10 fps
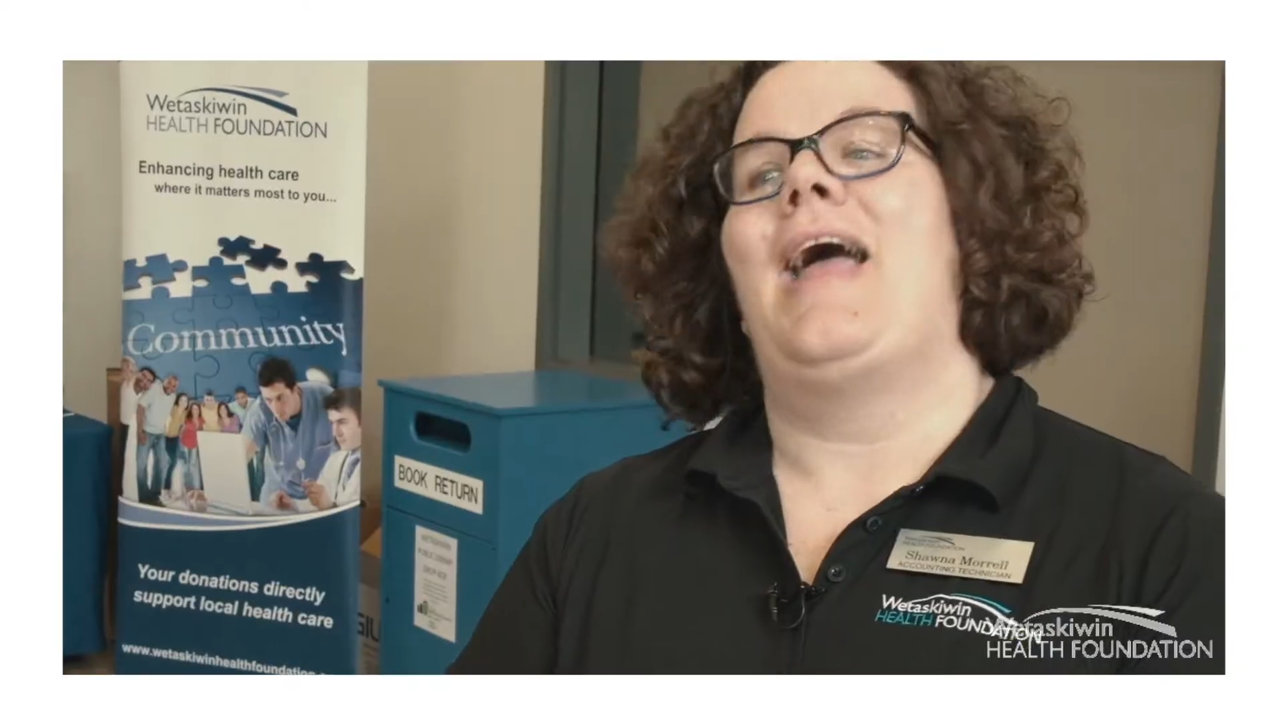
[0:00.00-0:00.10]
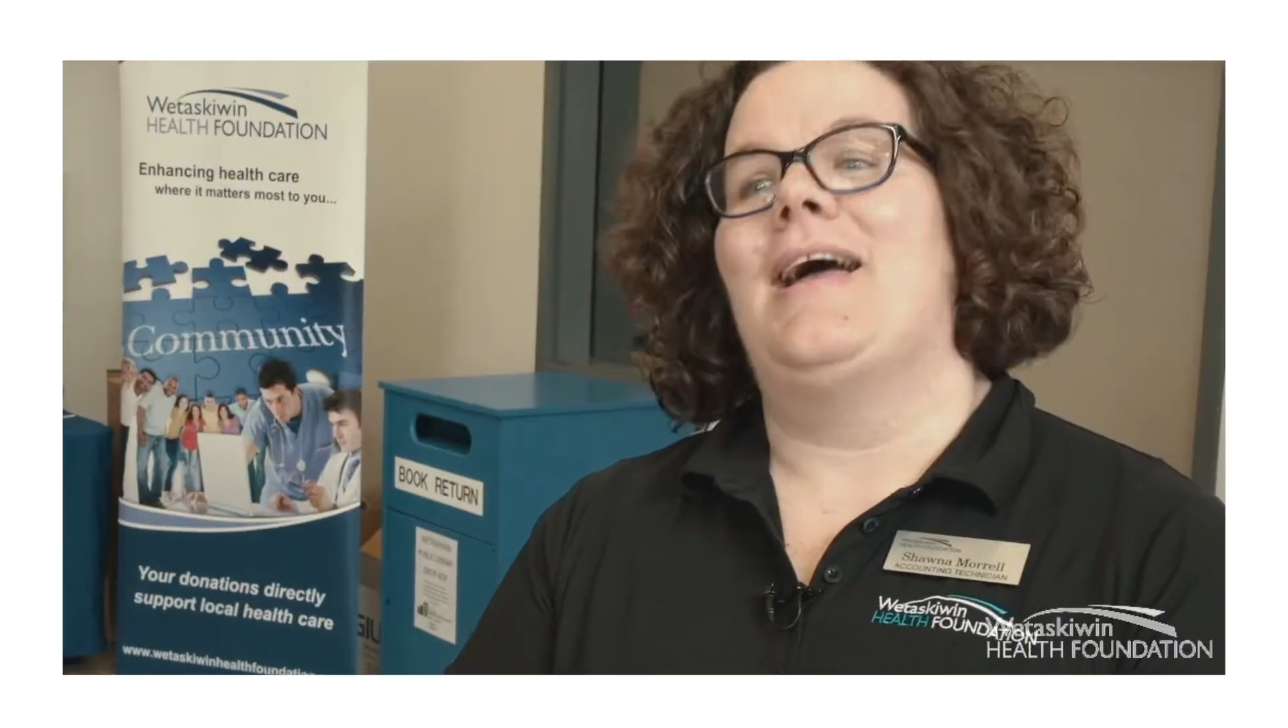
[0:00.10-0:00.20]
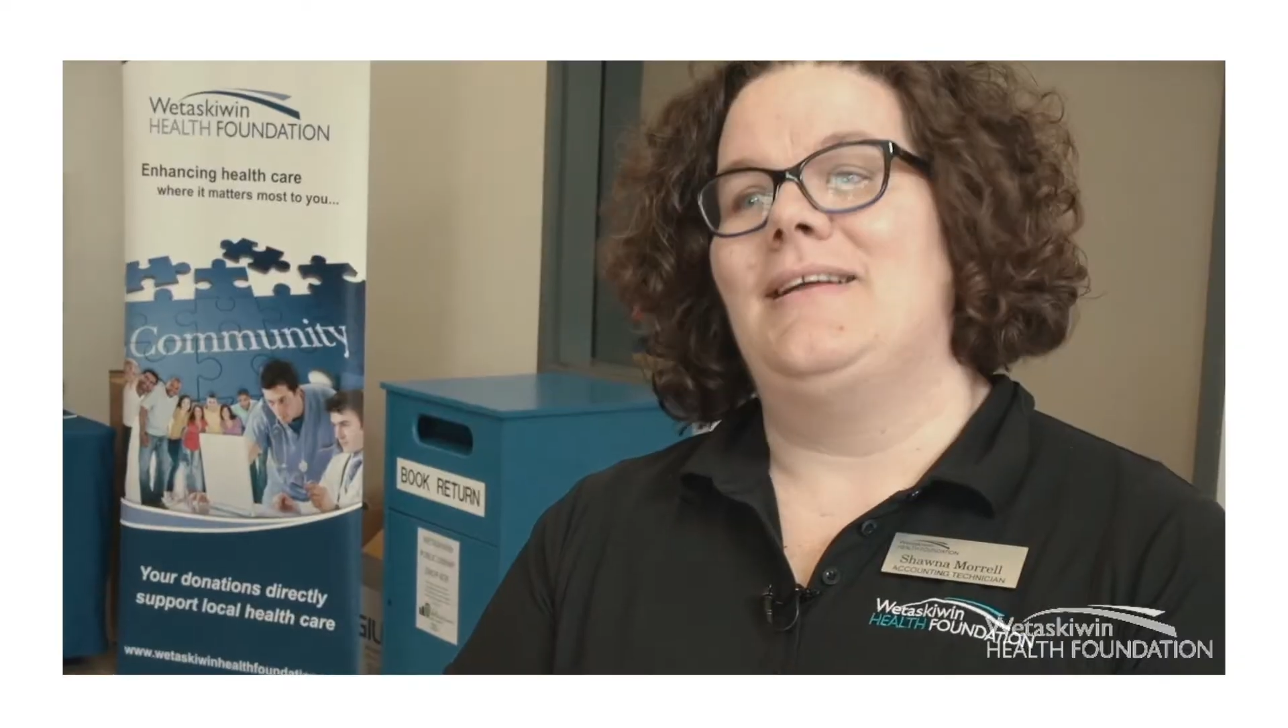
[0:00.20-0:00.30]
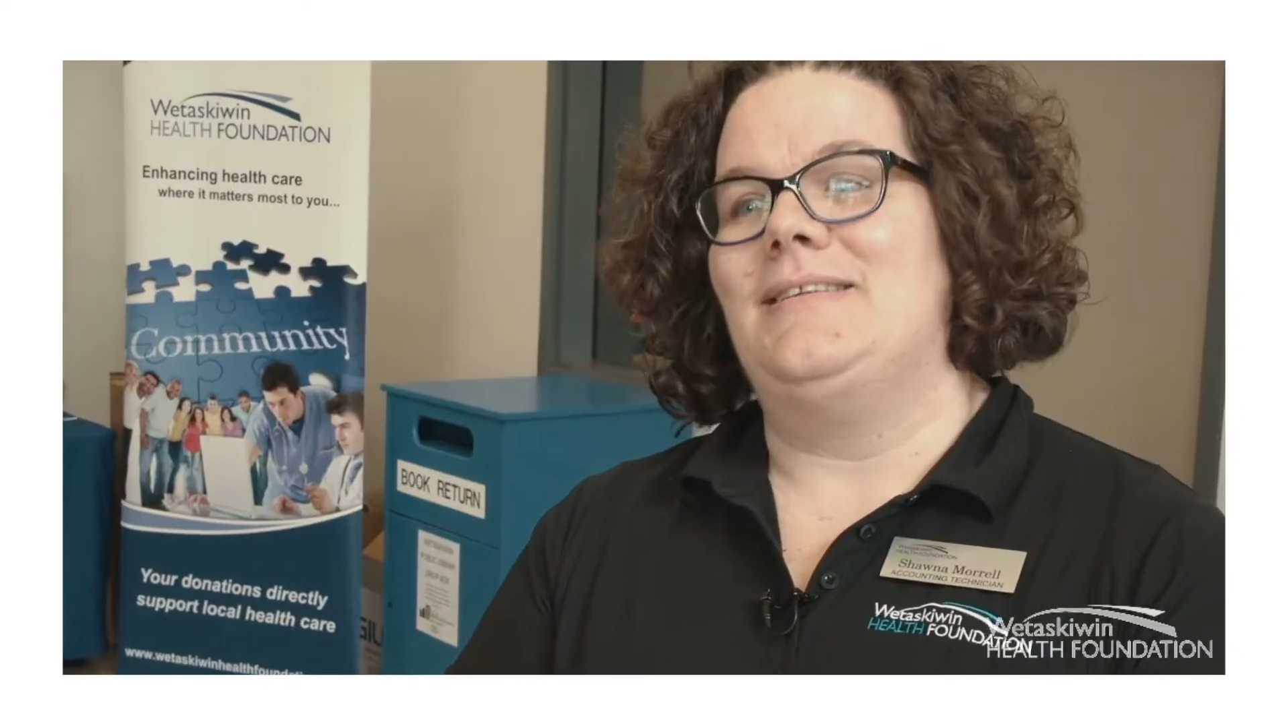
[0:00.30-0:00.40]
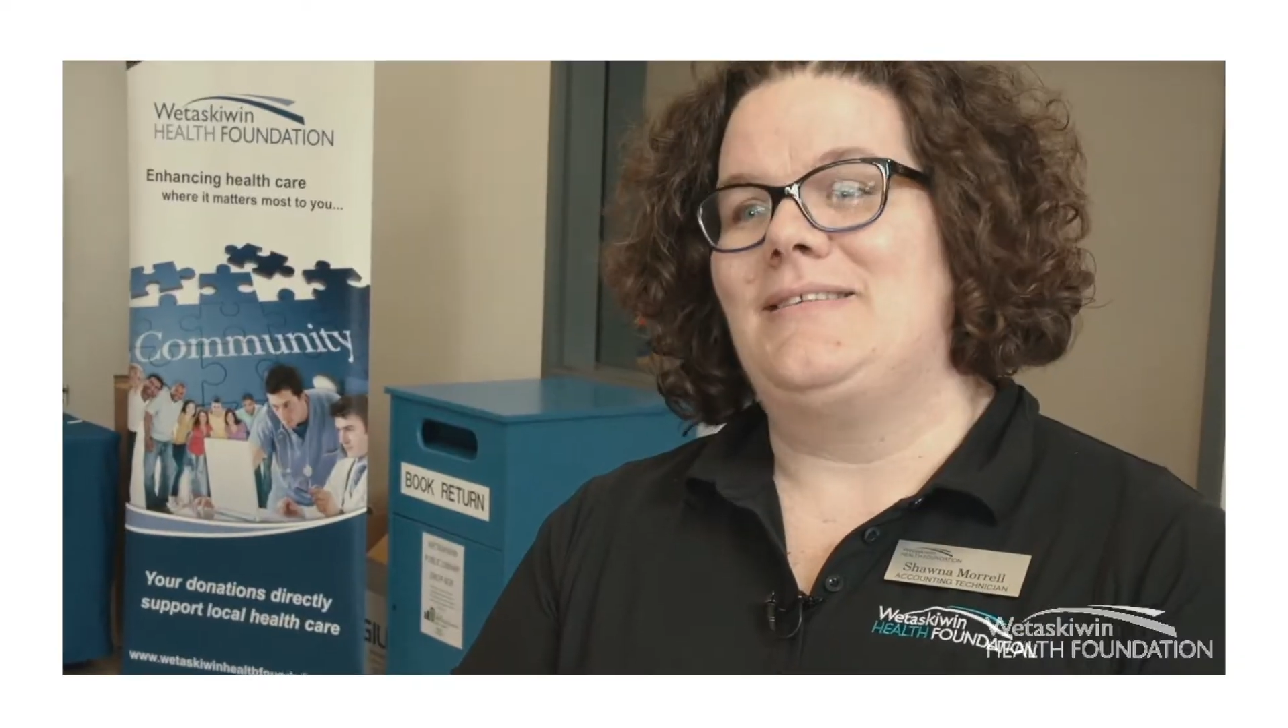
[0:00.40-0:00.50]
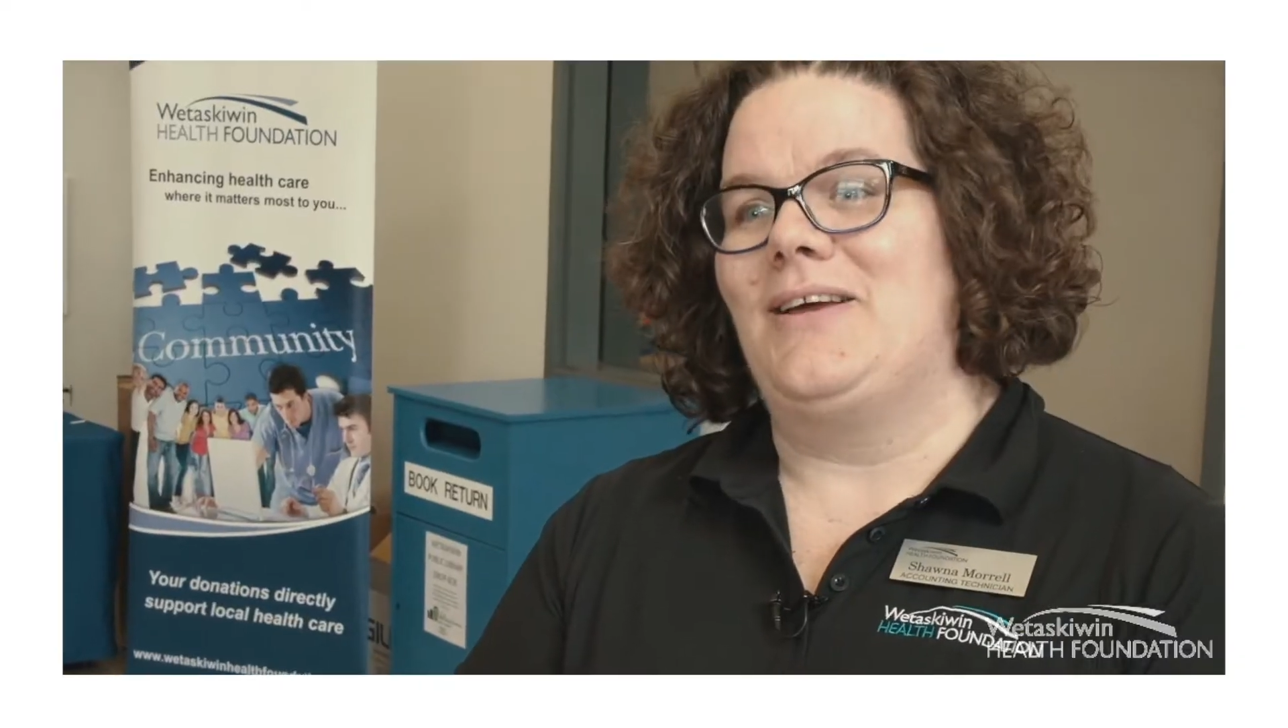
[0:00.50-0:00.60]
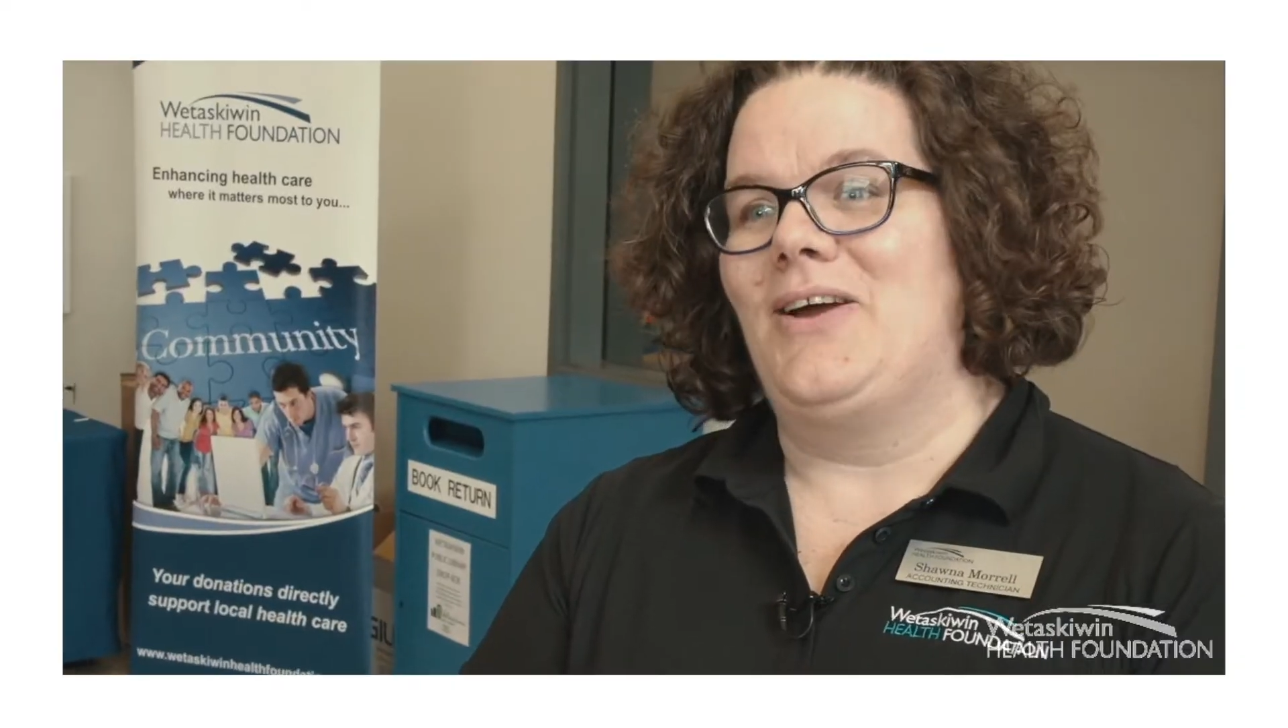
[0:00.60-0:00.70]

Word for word: And